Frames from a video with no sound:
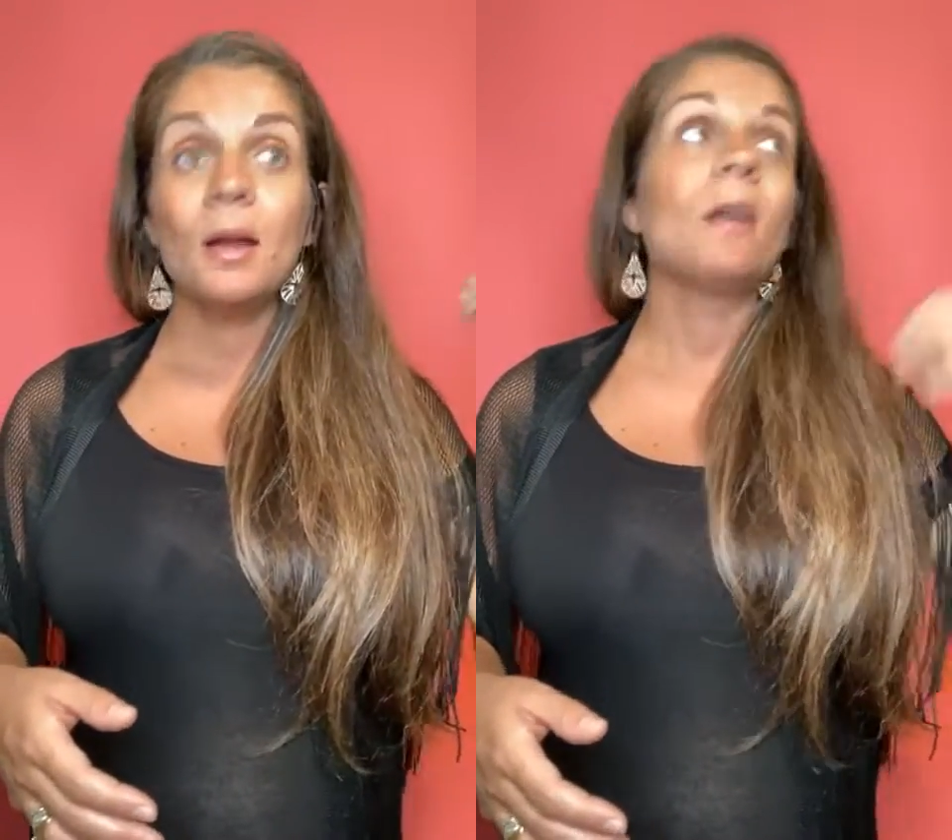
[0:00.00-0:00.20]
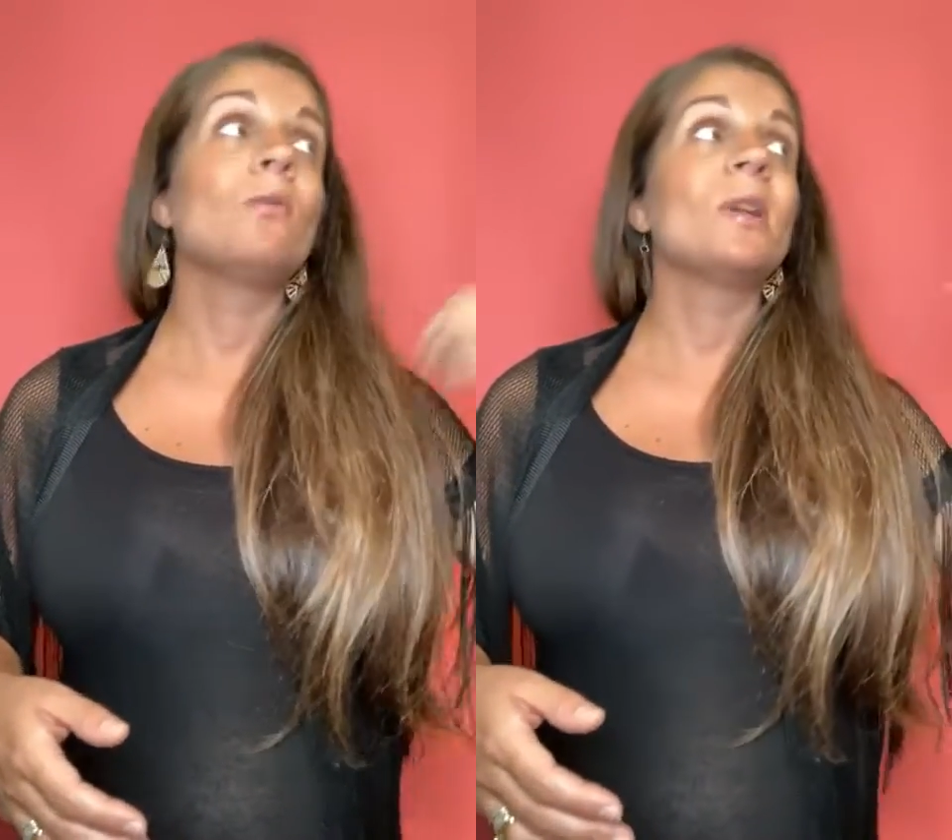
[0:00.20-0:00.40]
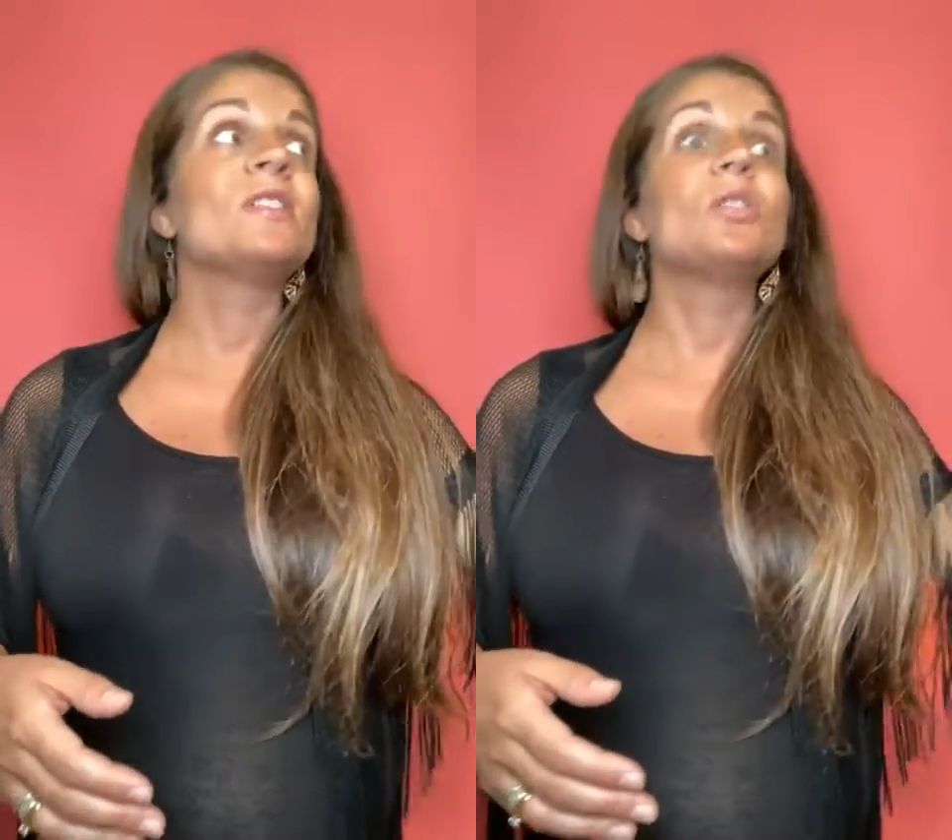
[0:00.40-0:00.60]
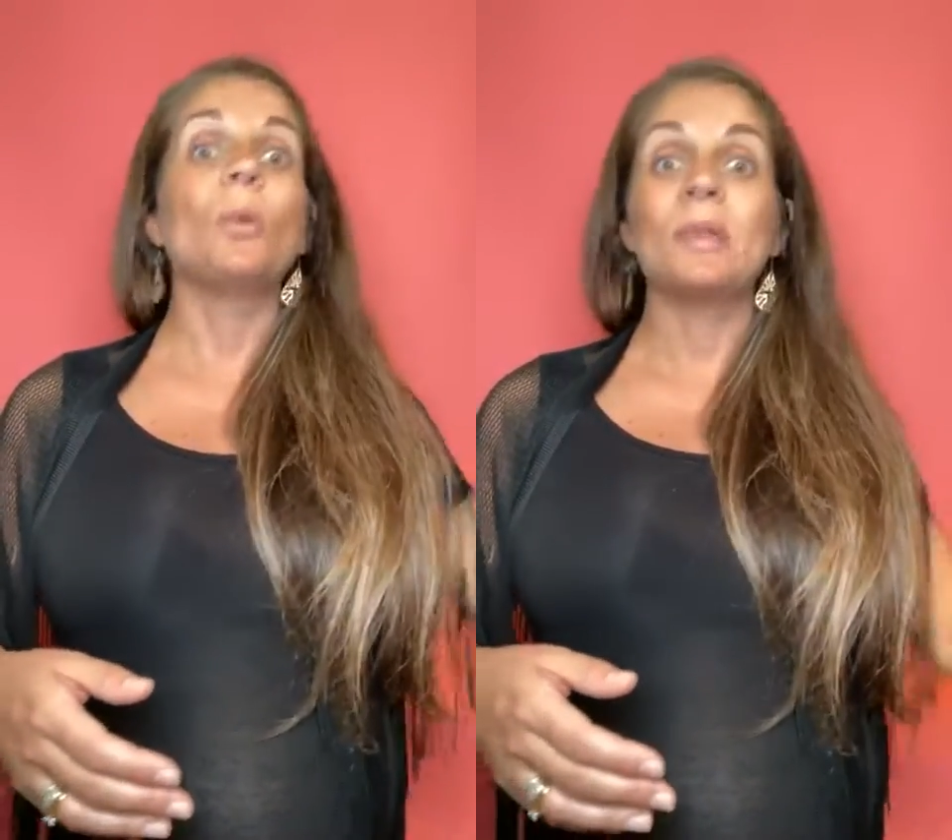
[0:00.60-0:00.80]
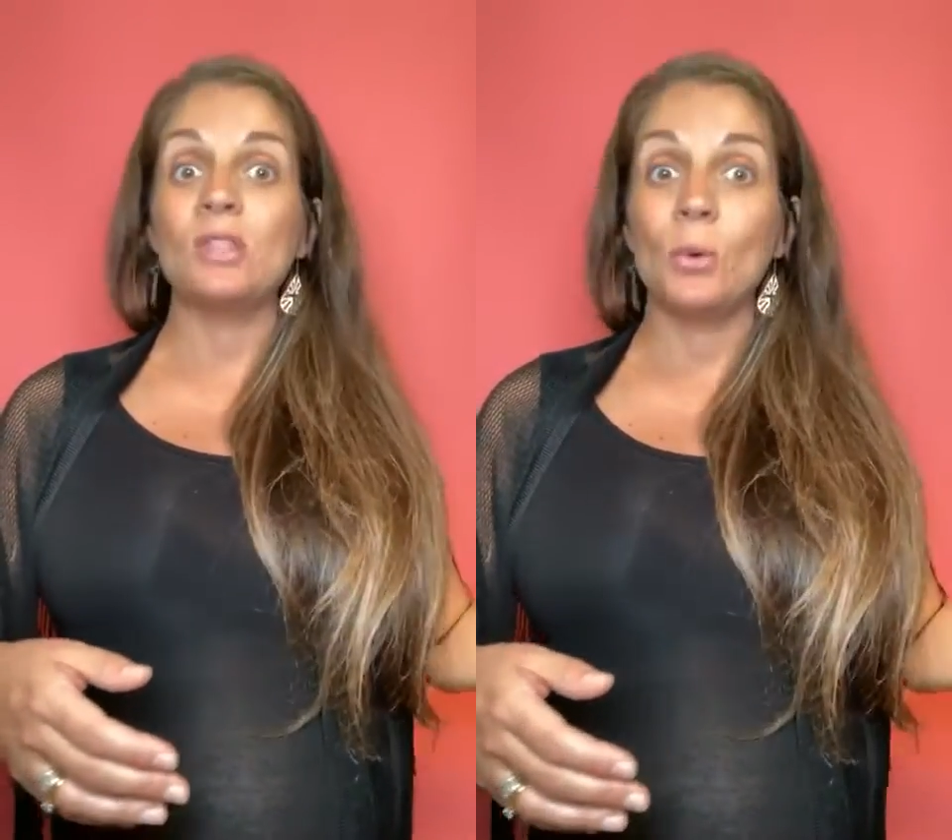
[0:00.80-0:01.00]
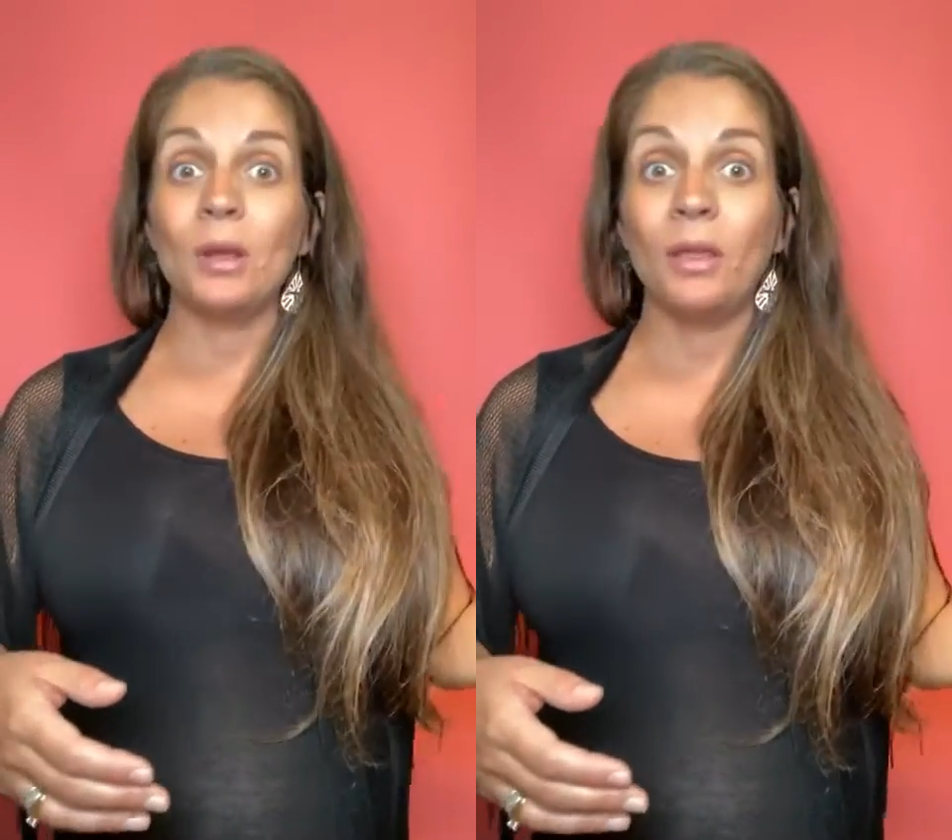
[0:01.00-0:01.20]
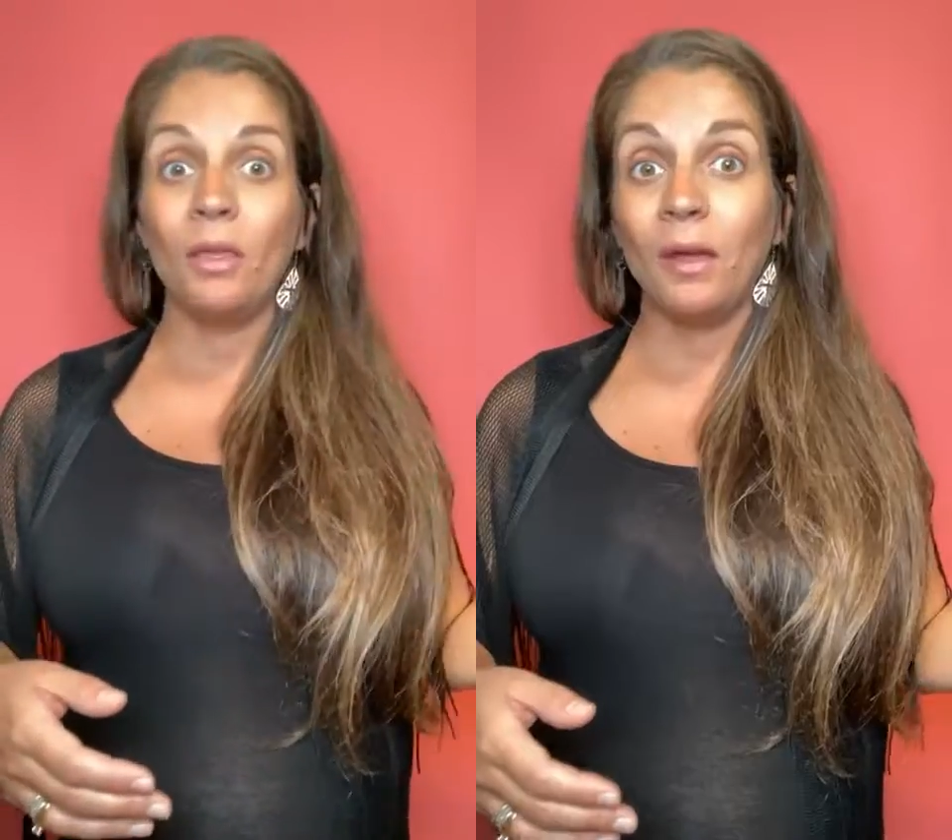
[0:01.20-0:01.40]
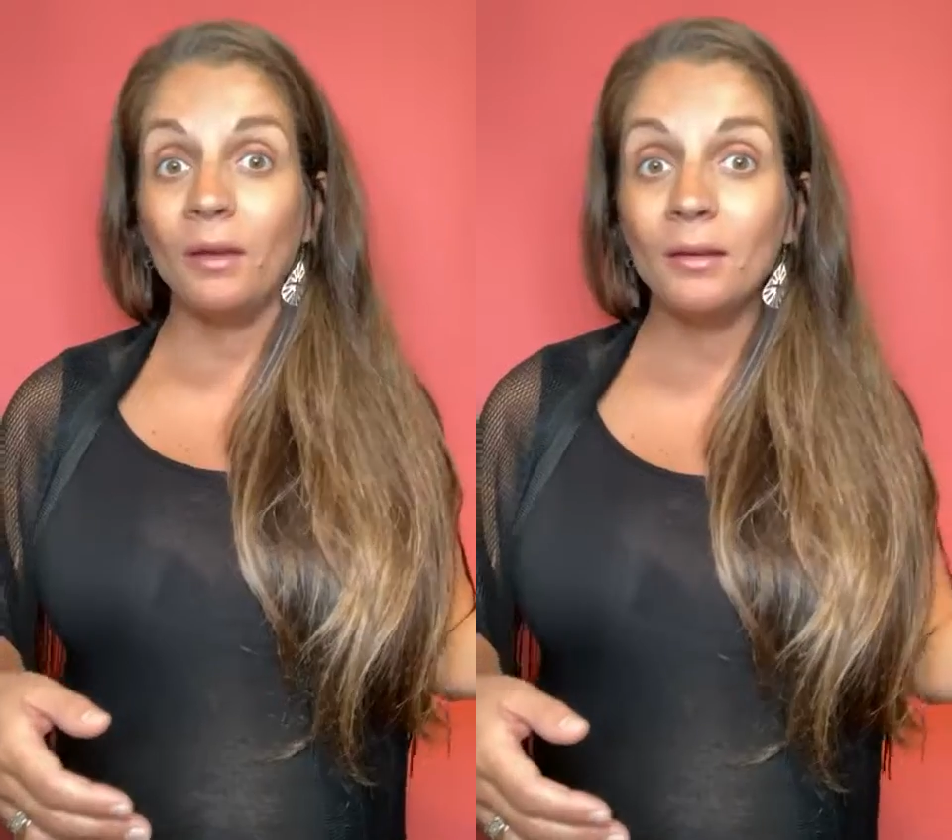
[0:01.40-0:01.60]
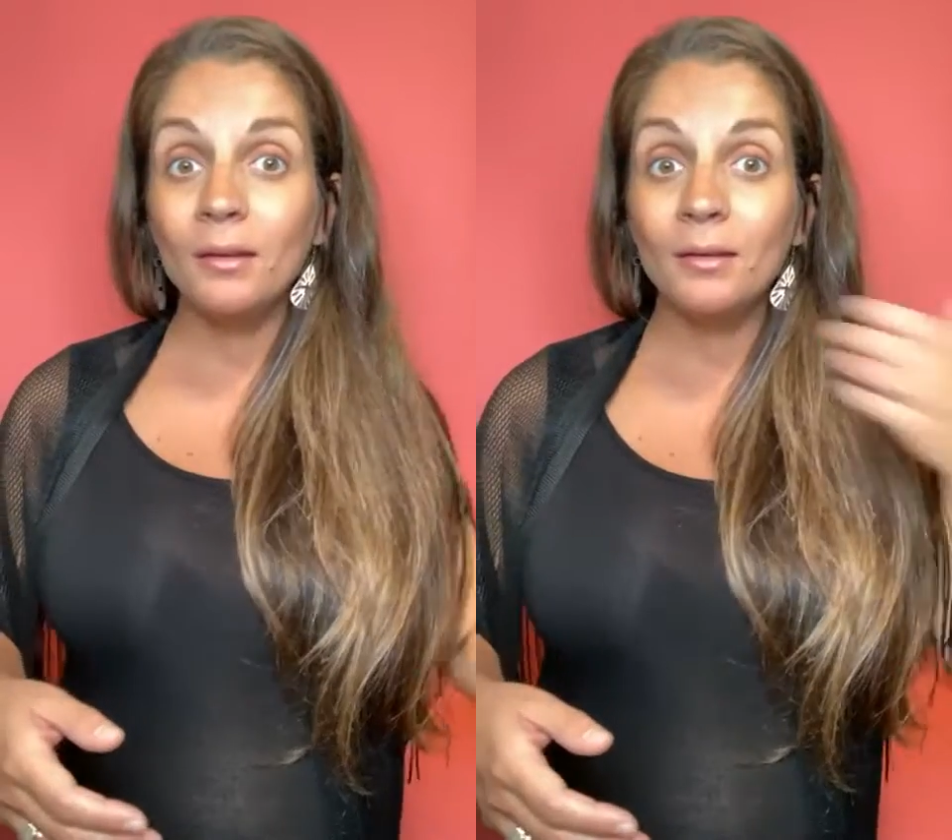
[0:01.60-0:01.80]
of what's so-and-so going to think.